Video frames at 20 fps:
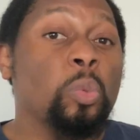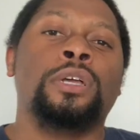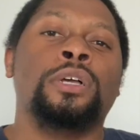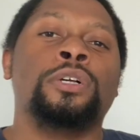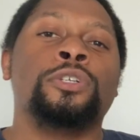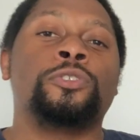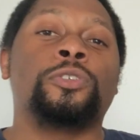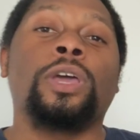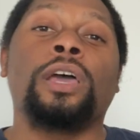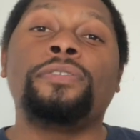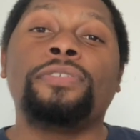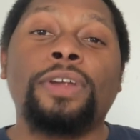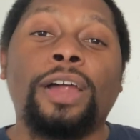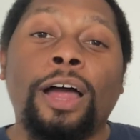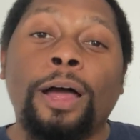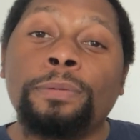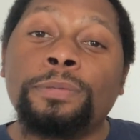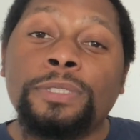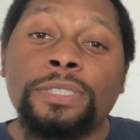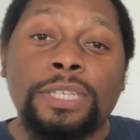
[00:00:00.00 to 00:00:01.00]
So you have your
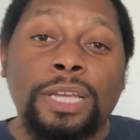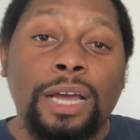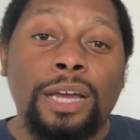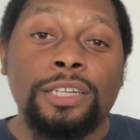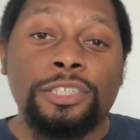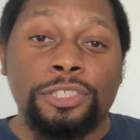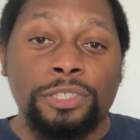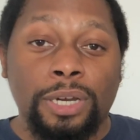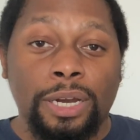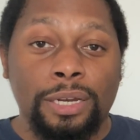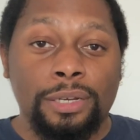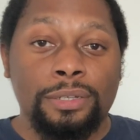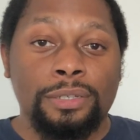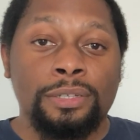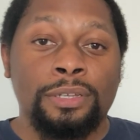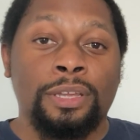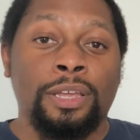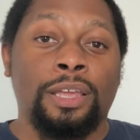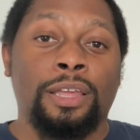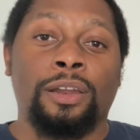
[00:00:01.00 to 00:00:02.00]
options contract.
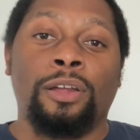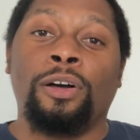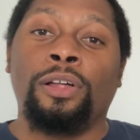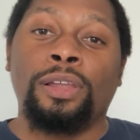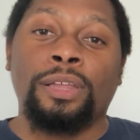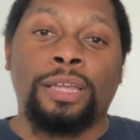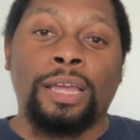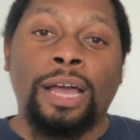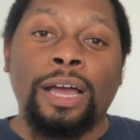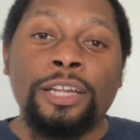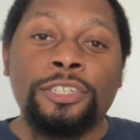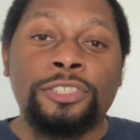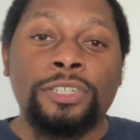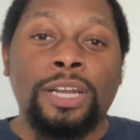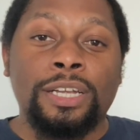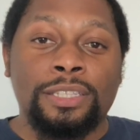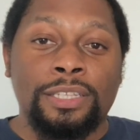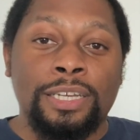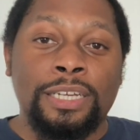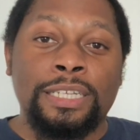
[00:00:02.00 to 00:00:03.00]
And all the
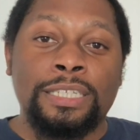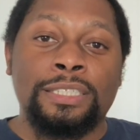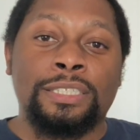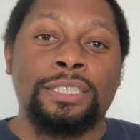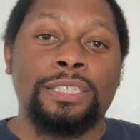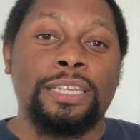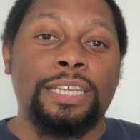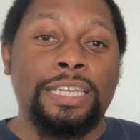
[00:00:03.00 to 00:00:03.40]
contract does